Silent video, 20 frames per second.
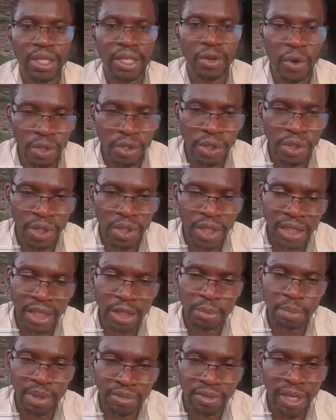the culture
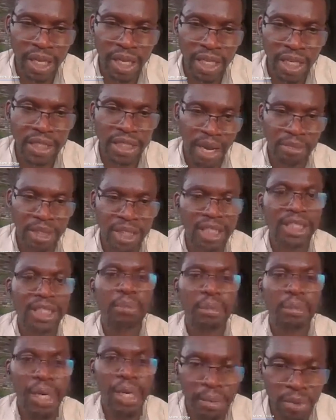that is prevalent
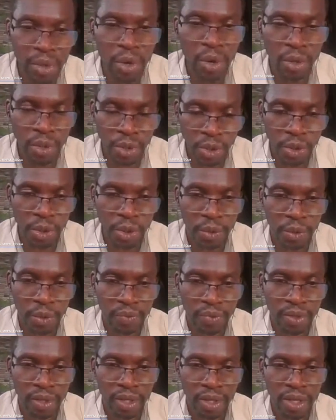in my environment is the
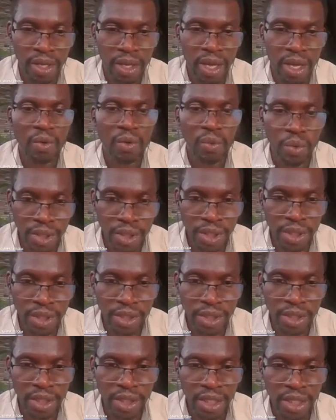blame culture,
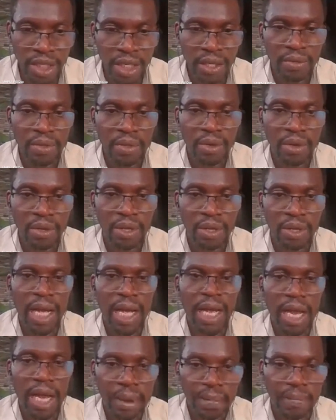which
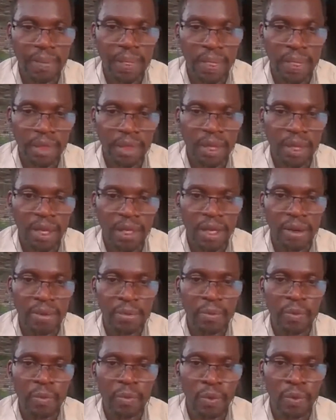I am
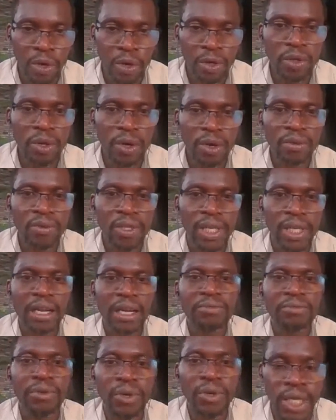one
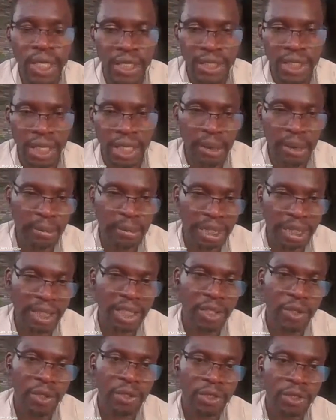of the advocates and
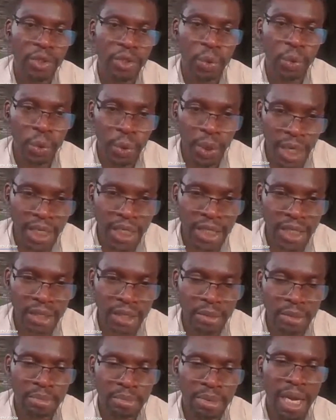ambassadors
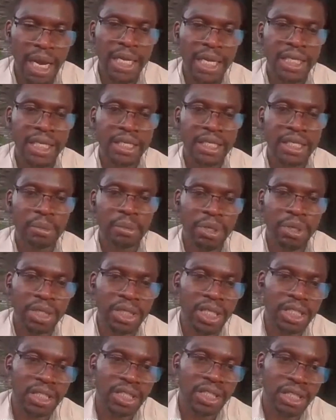trained by the
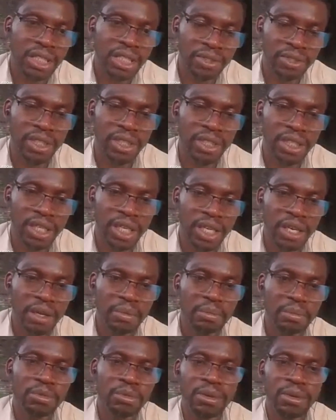Patient Safety
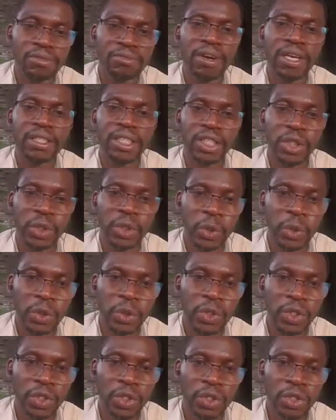Movement
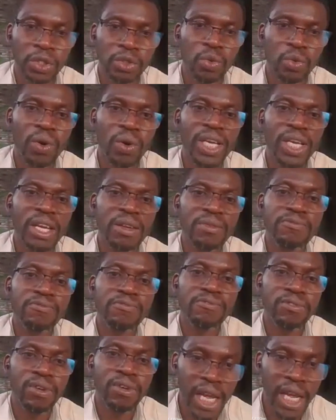Foundation to
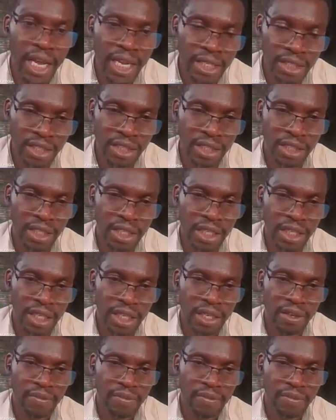influence